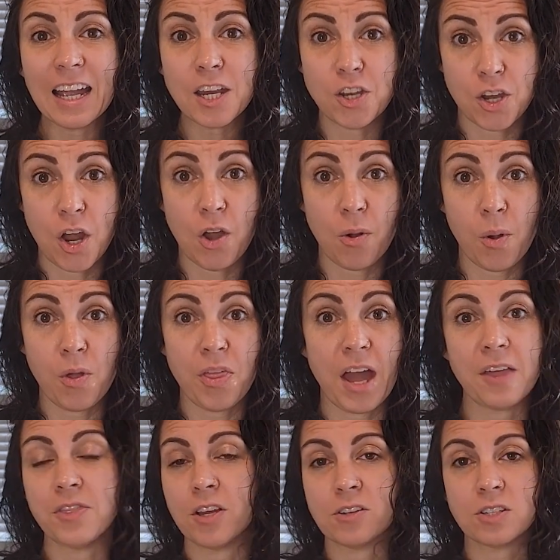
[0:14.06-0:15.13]
know
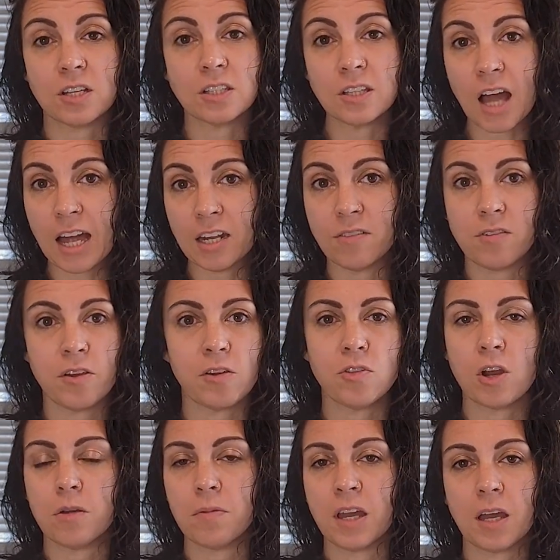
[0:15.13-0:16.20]
that there's a lot of you
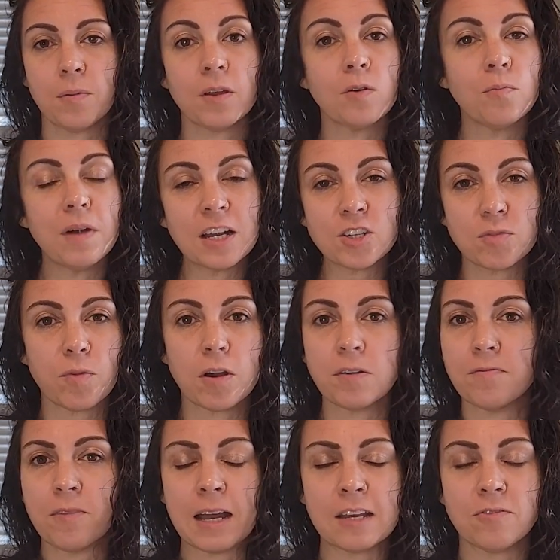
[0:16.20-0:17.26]
that are becoming much
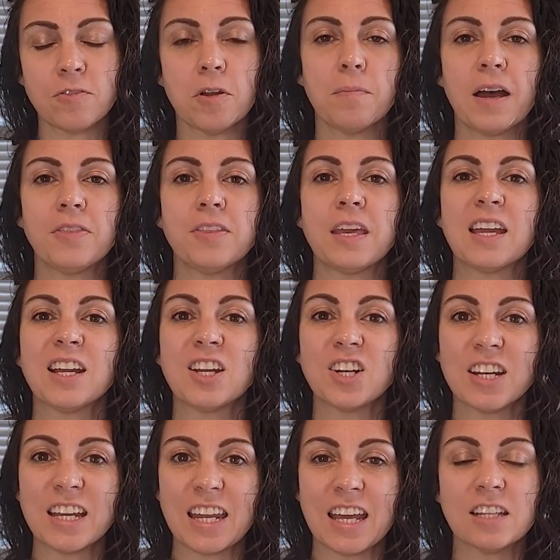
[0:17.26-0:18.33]
more mindful about the
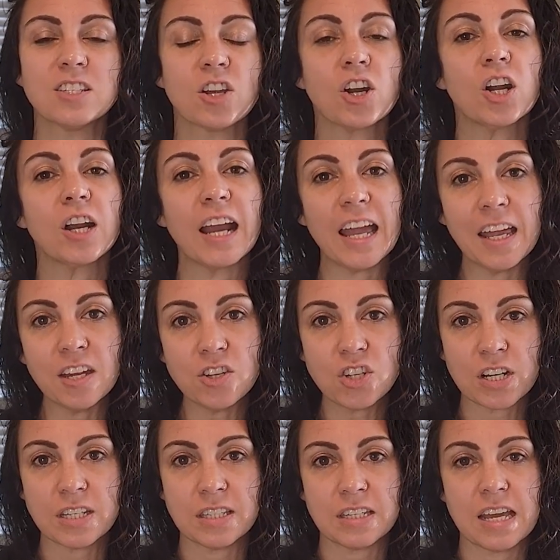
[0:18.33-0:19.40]
ingredients and are
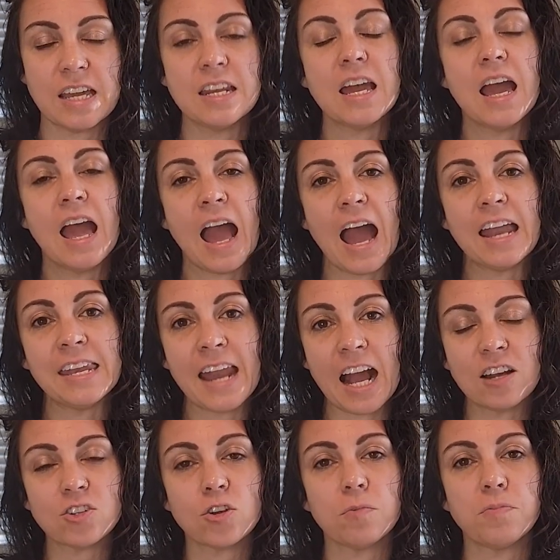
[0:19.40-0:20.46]
interested in
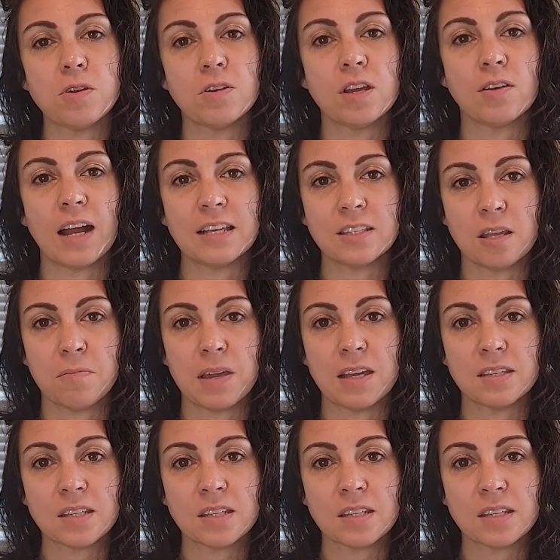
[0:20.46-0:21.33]
natural beauty recipes.